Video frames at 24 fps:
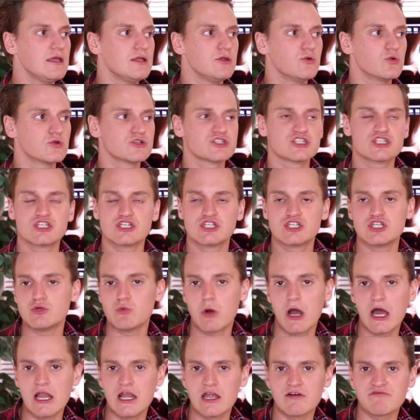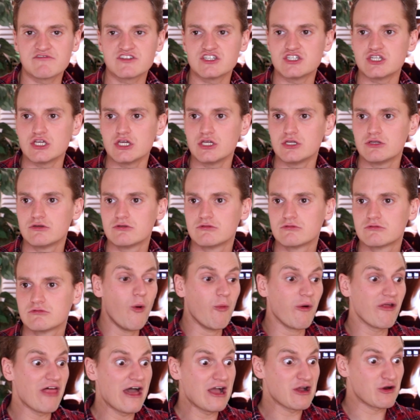in order to do what I love to do.
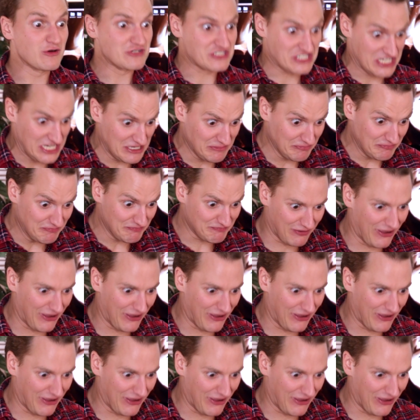Well, that got deep.